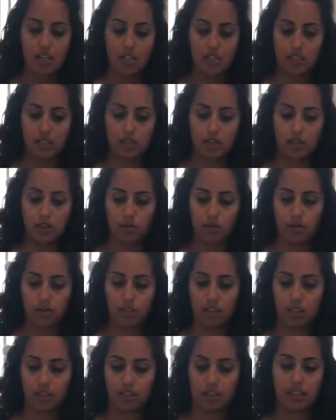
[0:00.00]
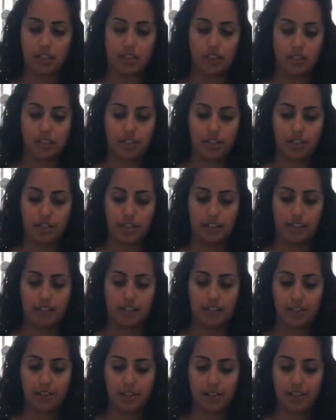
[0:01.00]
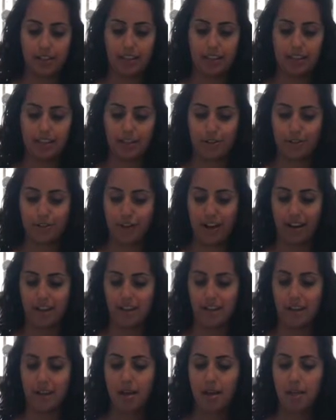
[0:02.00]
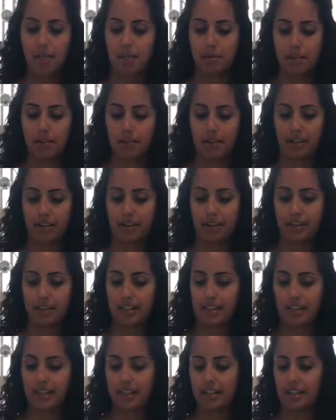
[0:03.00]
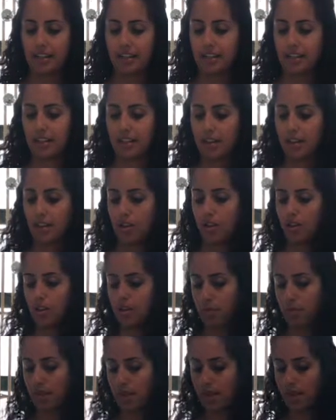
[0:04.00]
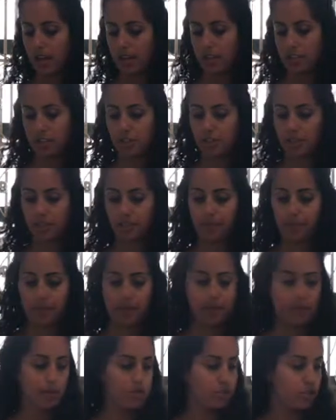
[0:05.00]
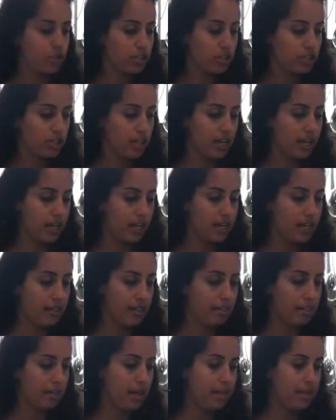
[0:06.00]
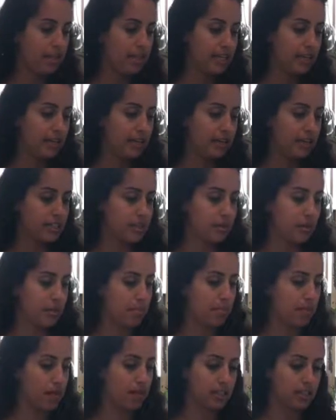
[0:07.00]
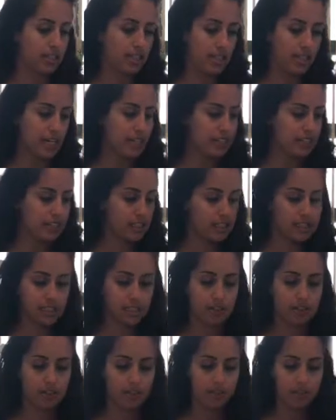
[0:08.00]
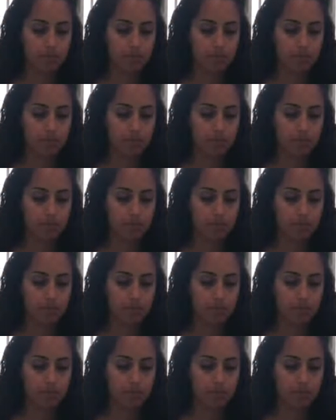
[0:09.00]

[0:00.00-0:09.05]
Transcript: So these aren't scallions, sorry, these are chives, but they're in the way. So I'm just going to add my carrots and my broccoli next.